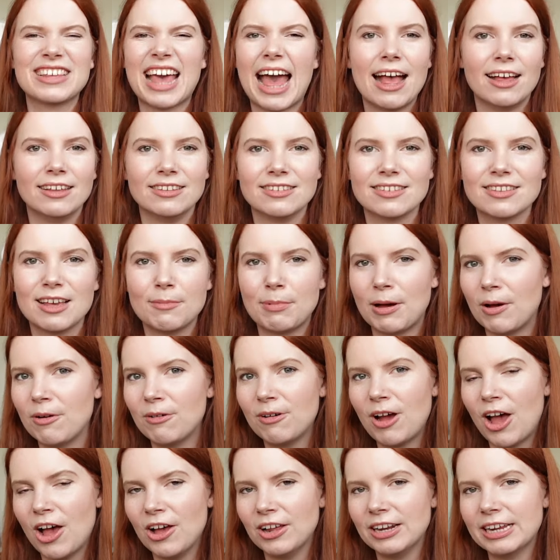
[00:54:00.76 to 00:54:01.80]
cares
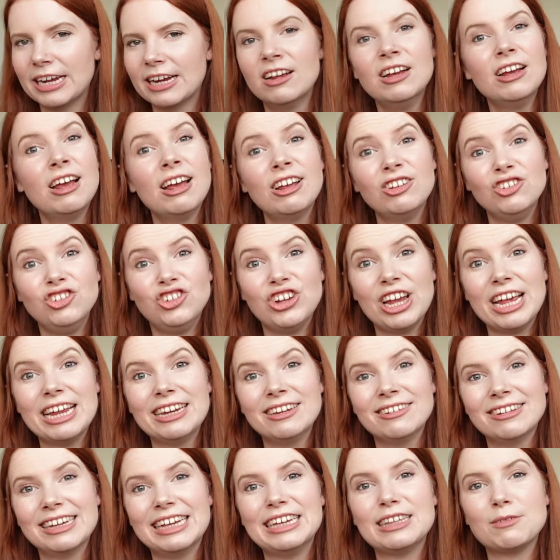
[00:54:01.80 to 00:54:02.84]
about Hurley.
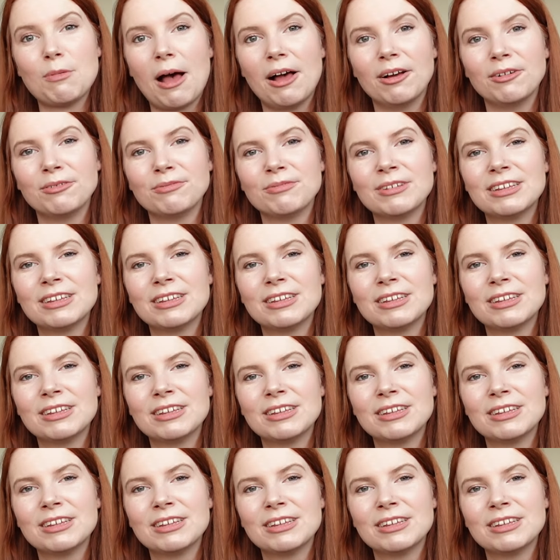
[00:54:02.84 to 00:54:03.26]
Jin as well,